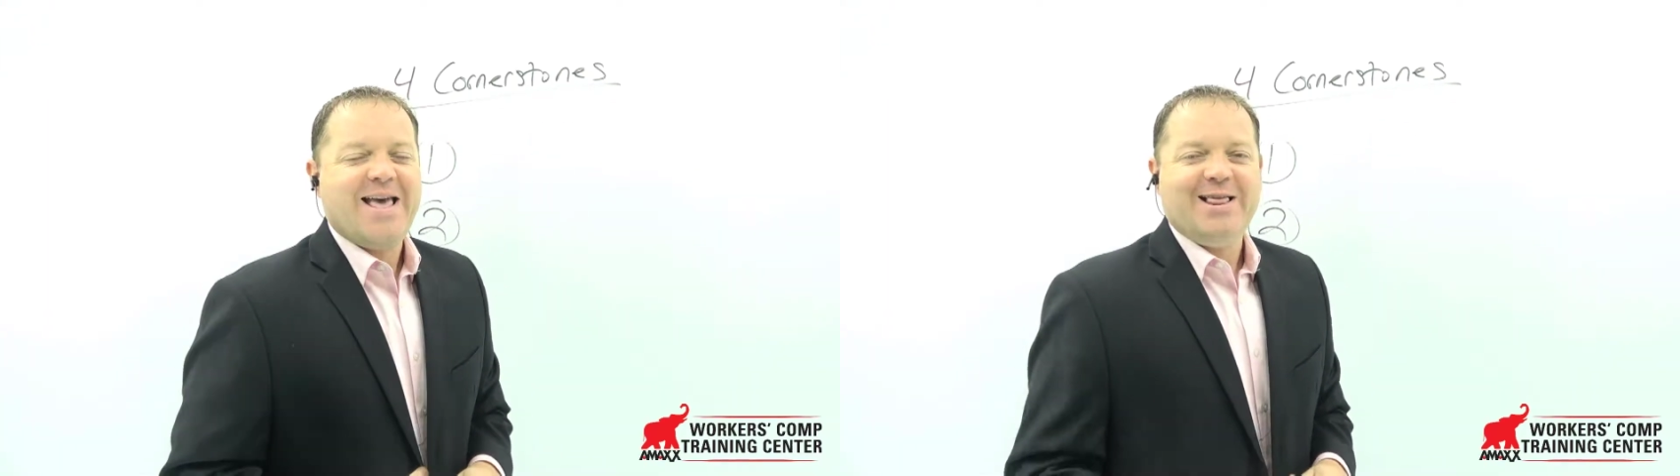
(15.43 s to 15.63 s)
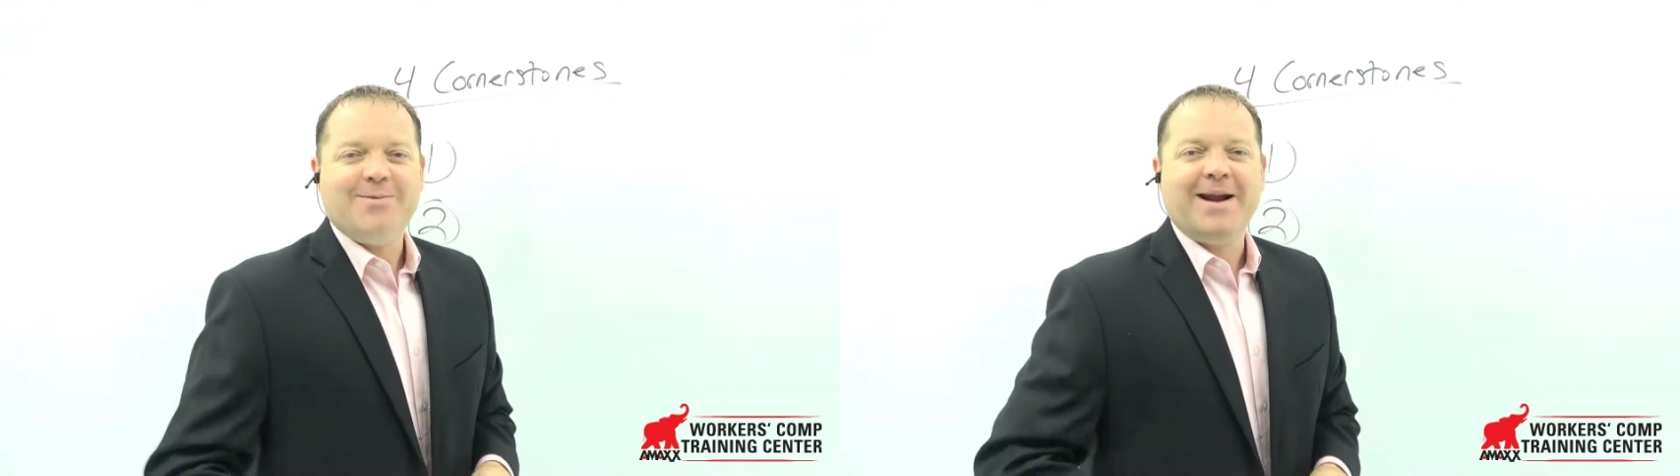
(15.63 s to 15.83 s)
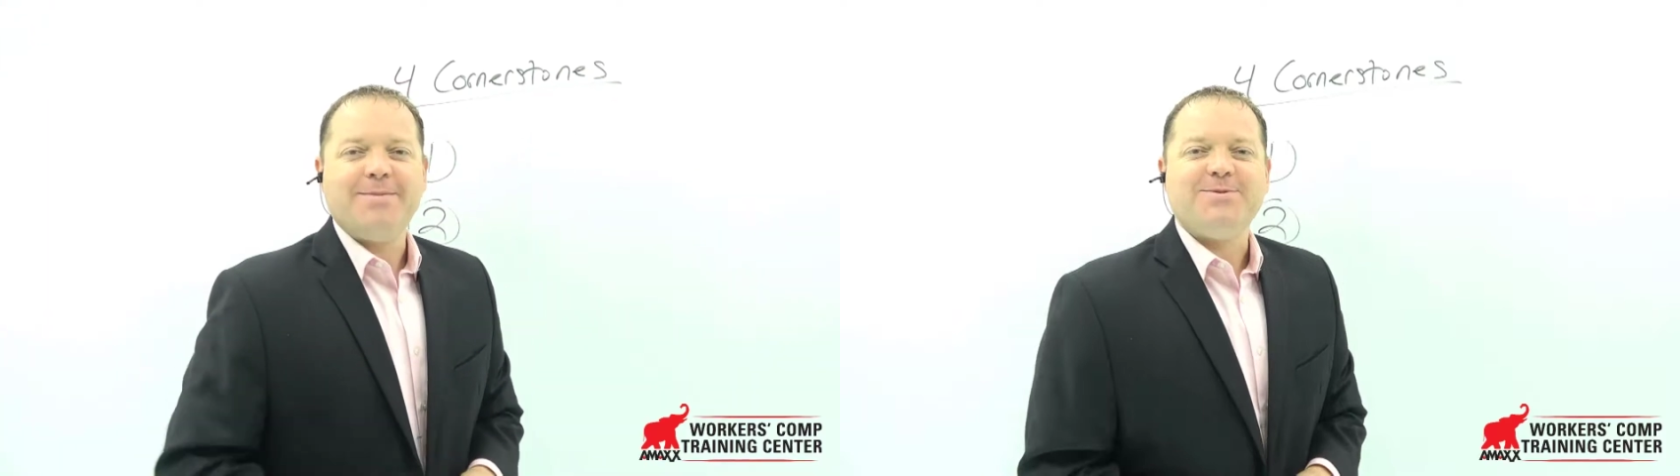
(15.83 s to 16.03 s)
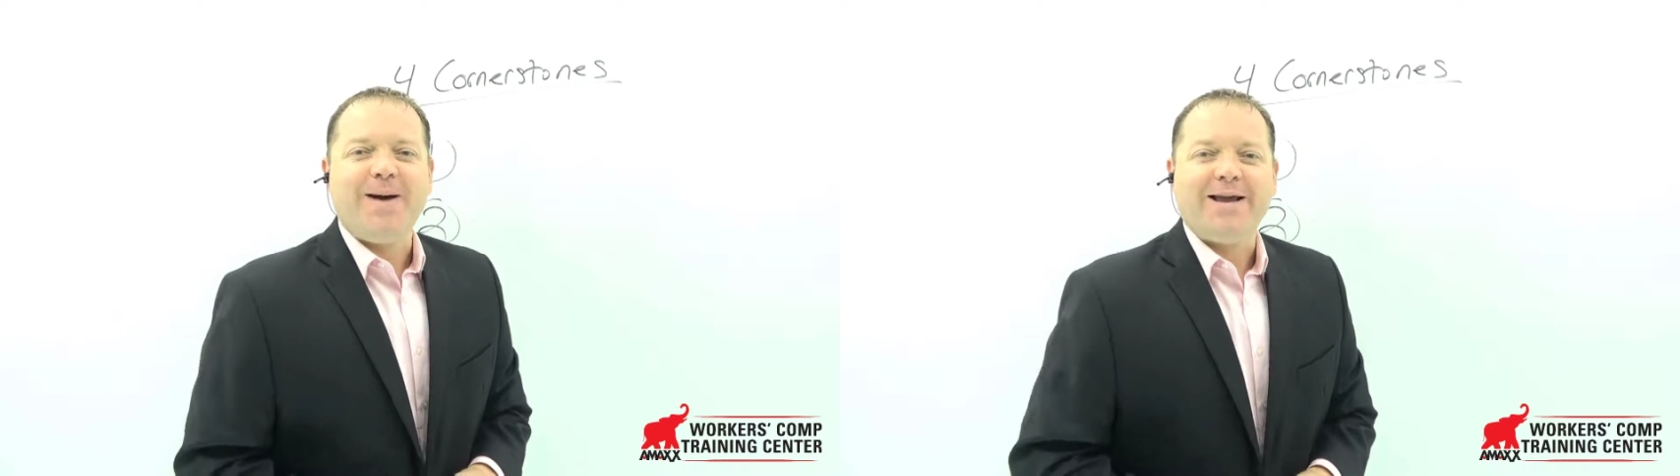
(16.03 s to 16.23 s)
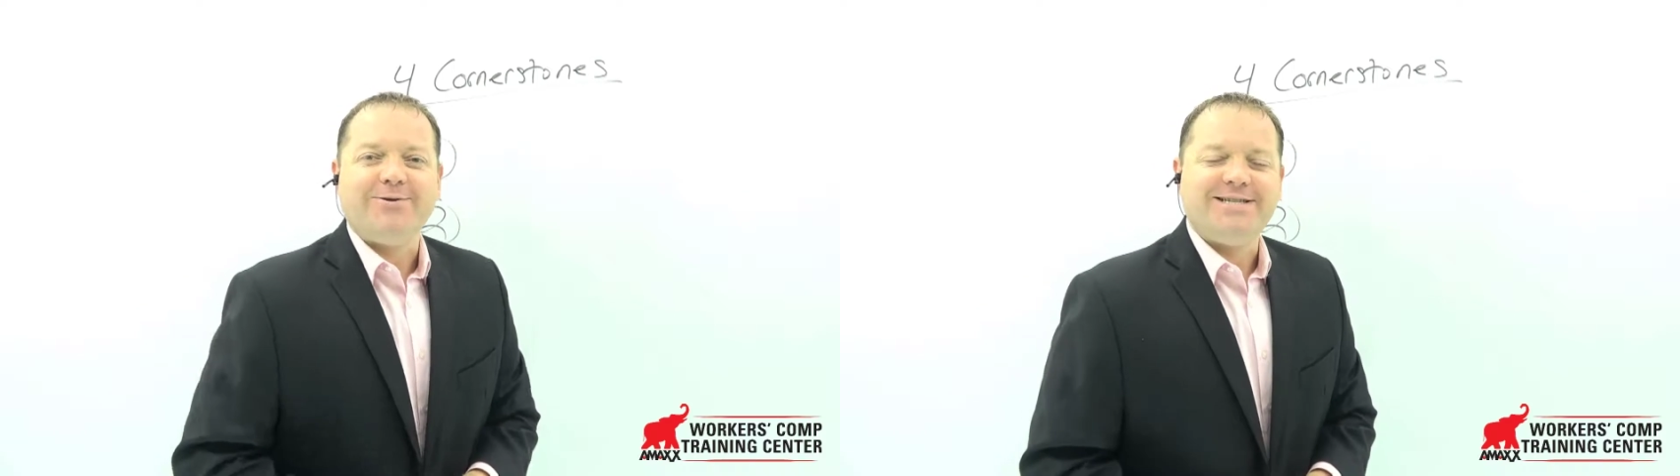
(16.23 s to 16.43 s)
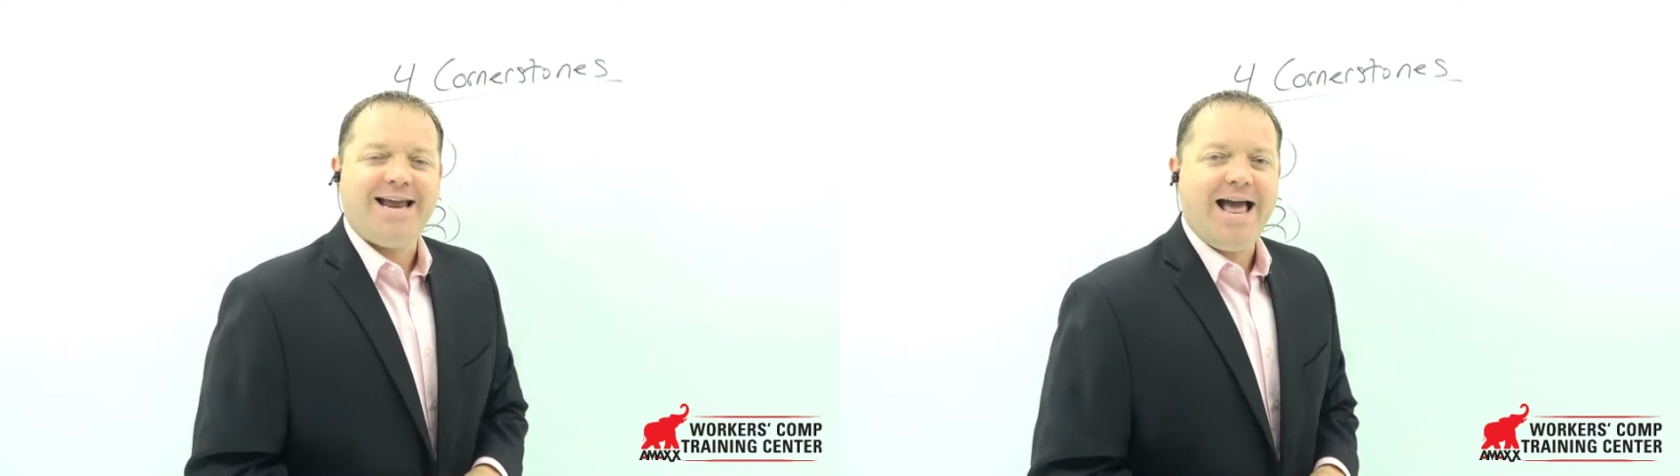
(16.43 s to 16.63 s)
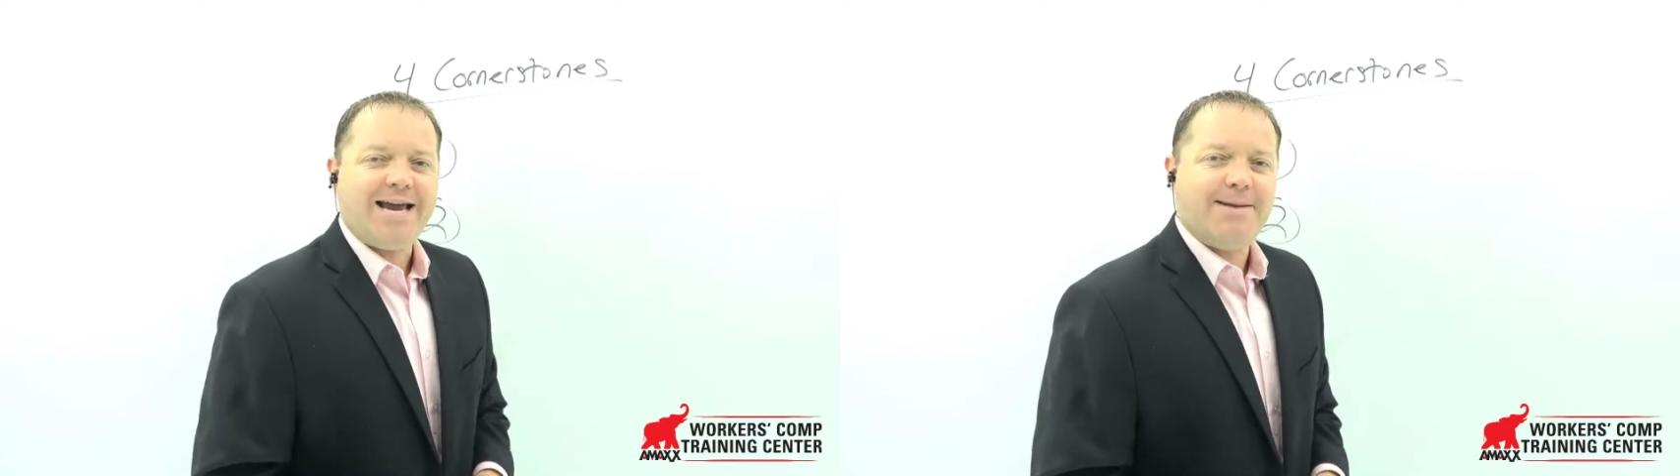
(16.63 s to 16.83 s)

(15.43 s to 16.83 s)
Hello, my name is Michael Stack,